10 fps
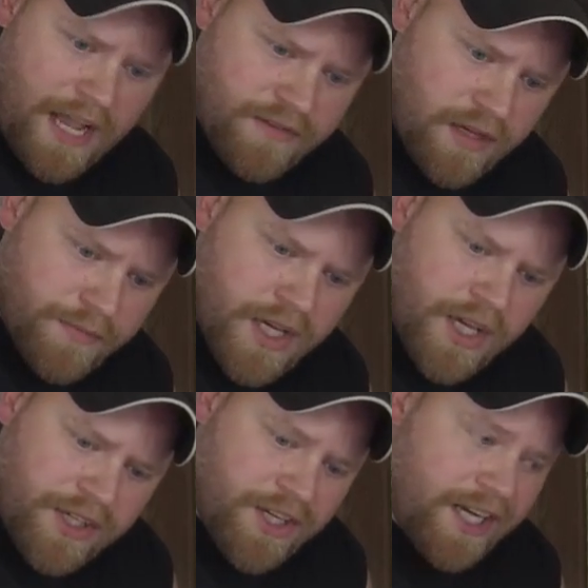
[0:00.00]
have them,
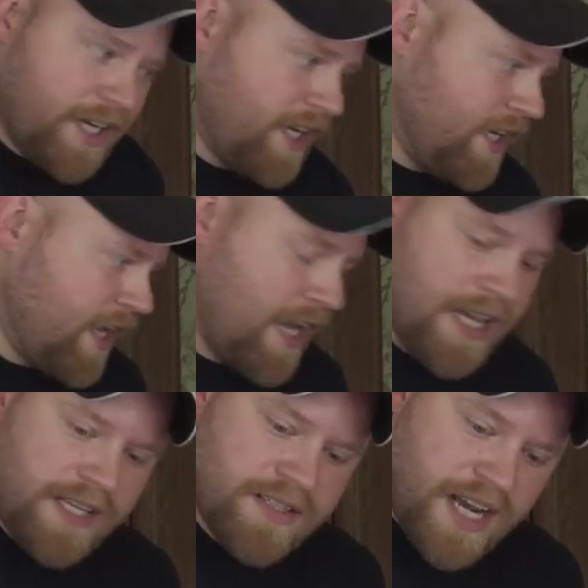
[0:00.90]
you're going to need
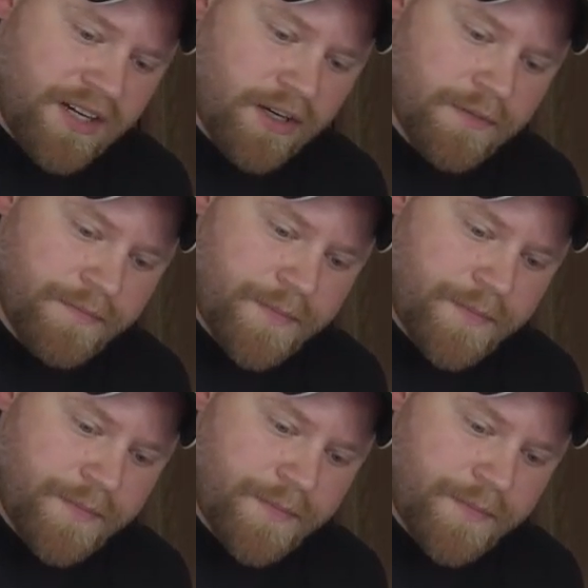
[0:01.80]
a container,